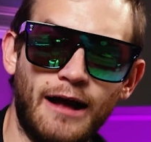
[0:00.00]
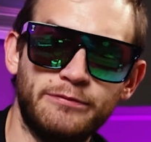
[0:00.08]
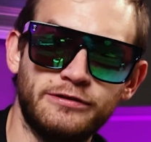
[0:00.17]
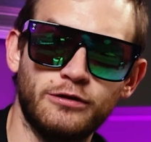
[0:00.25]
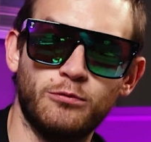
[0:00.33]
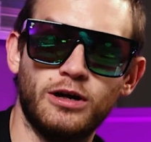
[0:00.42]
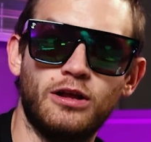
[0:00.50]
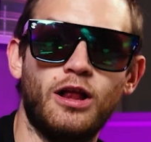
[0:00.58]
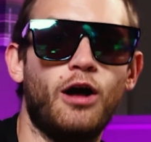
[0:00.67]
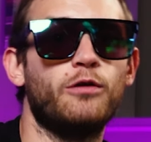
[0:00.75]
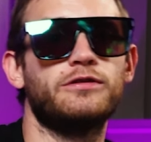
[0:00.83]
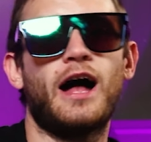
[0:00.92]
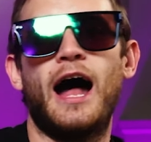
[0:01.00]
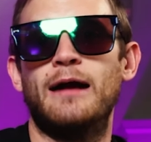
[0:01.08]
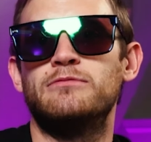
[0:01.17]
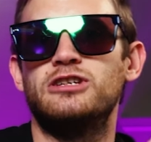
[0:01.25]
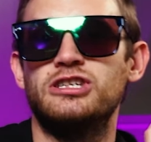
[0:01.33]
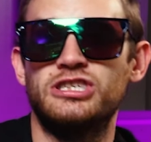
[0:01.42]
Lobster would close.
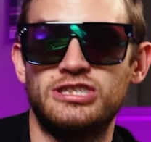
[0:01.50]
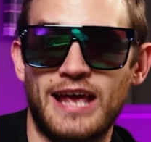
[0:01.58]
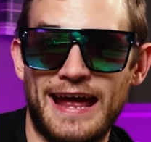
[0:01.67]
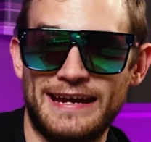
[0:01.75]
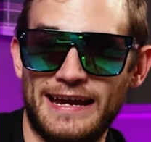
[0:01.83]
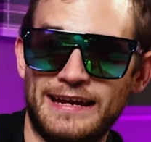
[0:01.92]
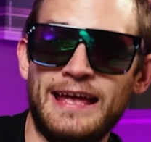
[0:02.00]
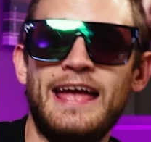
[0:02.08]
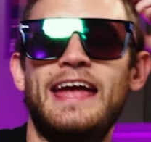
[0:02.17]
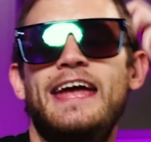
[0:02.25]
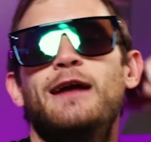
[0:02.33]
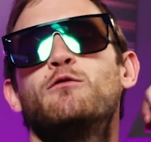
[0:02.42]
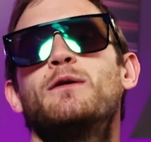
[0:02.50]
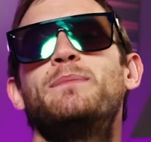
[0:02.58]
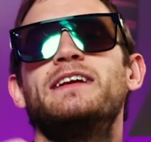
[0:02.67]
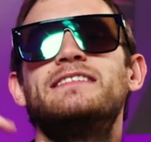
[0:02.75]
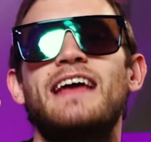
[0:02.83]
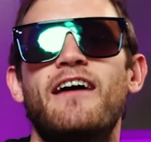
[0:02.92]
I'm just saying it would
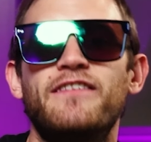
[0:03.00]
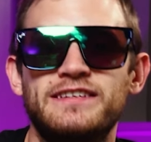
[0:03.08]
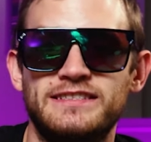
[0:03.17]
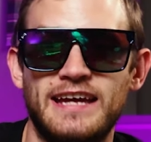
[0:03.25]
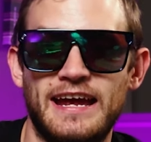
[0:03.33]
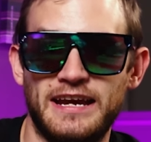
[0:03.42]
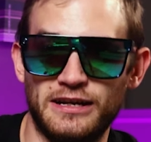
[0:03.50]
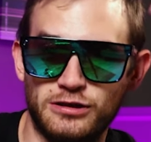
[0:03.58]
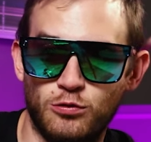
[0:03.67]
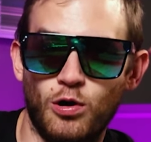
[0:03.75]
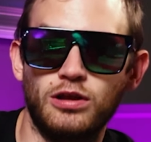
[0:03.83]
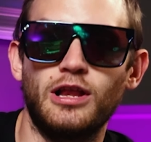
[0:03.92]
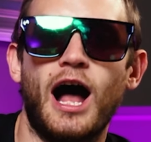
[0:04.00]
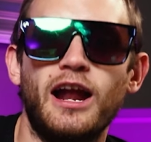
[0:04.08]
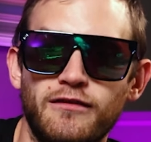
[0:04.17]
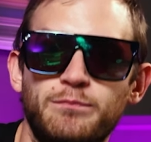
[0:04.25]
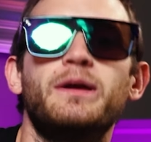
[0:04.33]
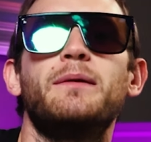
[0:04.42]
be devastating to a
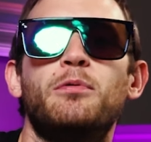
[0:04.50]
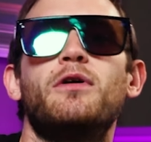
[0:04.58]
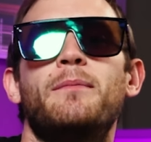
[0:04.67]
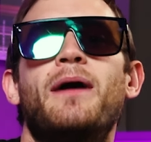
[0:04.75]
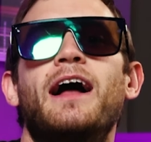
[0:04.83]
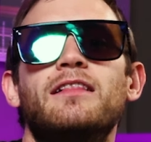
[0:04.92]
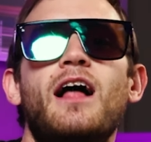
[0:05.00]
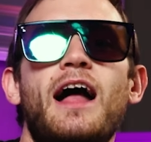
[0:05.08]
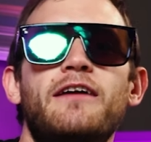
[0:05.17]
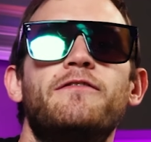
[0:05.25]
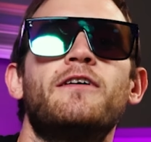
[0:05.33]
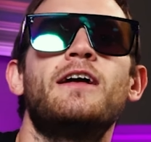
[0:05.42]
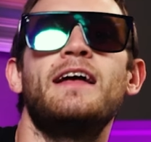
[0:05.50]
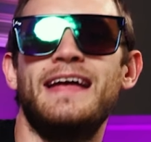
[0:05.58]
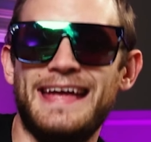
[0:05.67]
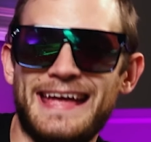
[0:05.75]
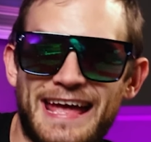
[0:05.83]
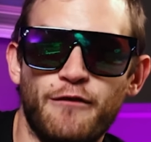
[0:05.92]
lot of people in my life
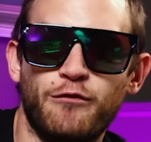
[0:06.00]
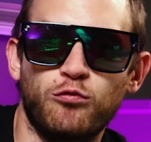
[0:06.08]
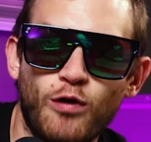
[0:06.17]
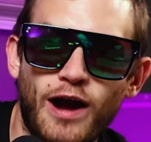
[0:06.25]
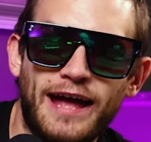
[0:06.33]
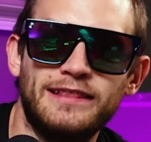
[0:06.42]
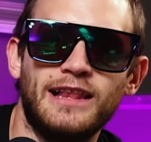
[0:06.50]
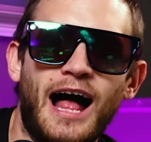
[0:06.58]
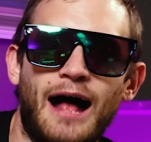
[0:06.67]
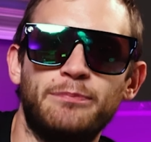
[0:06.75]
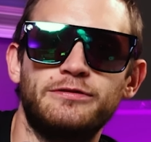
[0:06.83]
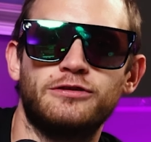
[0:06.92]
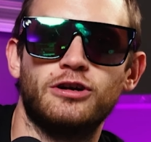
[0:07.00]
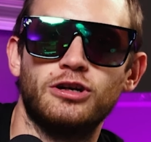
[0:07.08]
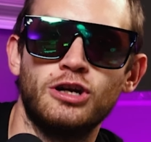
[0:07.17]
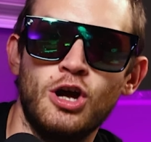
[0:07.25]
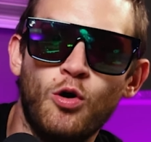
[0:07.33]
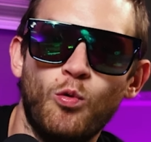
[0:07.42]
if Red
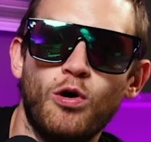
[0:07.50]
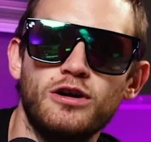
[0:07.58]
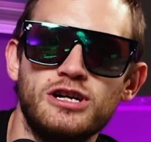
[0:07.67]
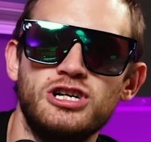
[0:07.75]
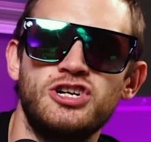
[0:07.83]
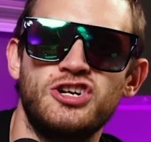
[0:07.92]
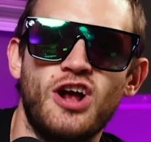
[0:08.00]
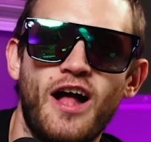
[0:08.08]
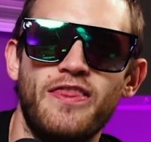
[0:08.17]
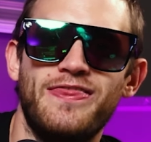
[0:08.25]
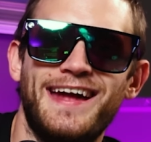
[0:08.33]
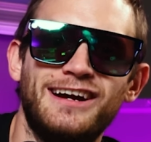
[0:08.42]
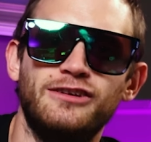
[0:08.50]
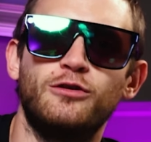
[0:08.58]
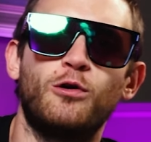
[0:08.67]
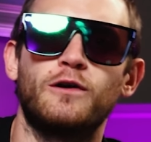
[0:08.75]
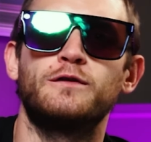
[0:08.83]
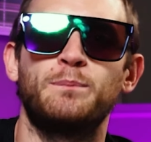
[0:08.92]
Lobster were to shut their
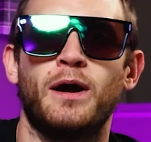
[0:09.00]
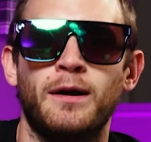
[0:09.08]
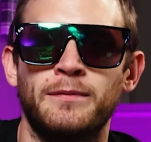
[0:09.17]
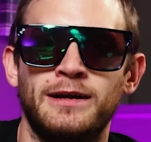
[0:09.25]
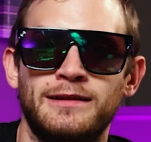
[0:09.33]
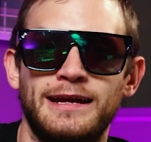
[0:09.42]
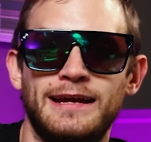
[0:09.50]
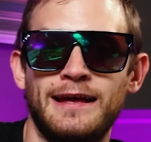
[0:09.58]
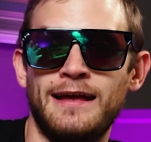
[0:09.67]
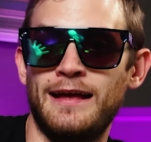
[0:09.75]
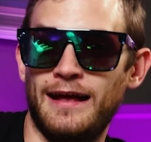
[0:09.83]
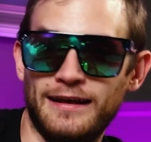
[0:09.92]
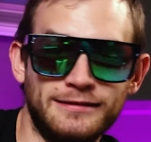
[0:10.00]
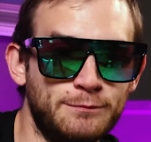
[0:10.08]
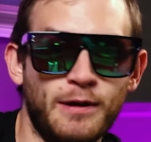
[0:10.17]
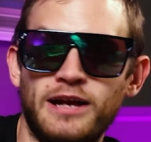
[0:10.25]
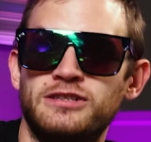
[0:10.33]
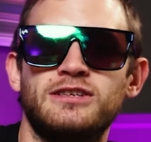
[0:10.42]
doors permanently,
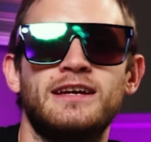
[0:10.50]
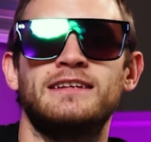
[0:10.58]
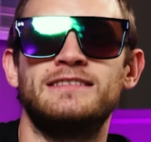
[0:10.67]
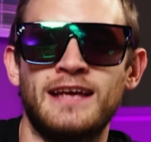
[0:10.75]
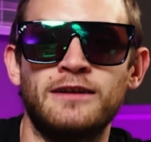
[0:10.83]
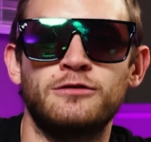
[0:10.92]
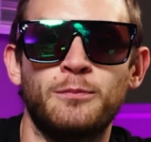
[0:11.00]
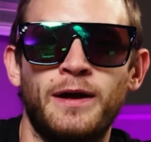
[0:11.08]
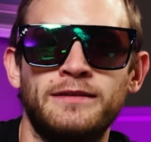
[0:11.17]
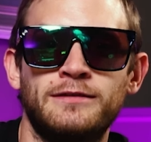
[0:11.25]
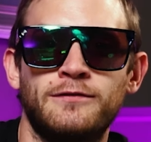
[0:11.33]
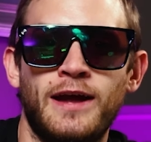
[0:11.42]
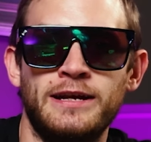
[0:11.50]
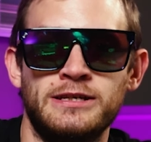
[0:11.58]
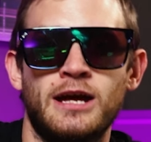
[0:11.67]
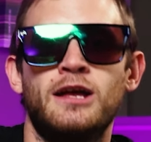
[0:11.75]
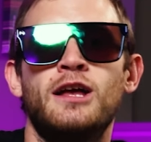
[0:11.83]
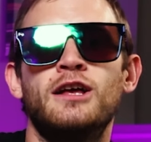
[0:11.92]
especially in central Pennsylvania.